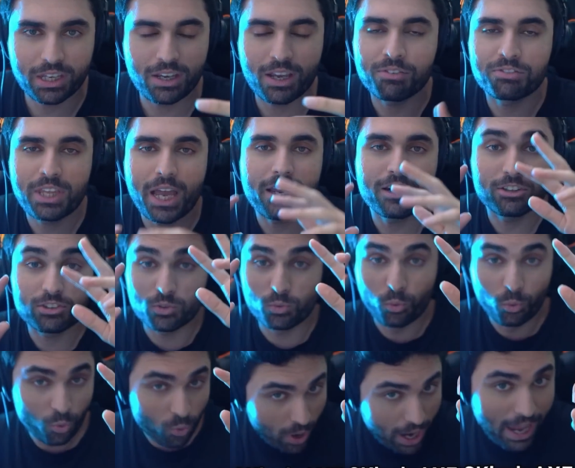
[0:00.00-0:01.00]
the if that is
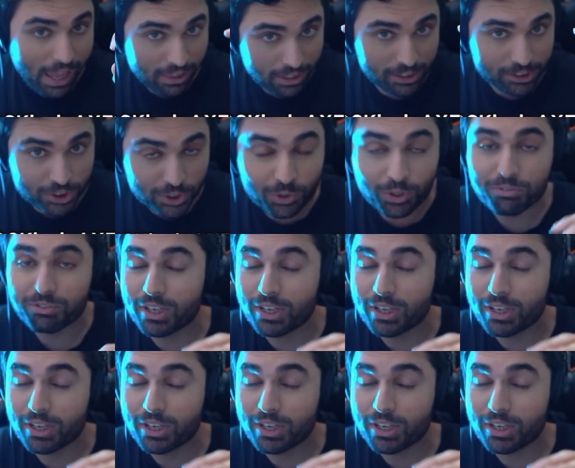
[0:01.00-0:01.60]
really true,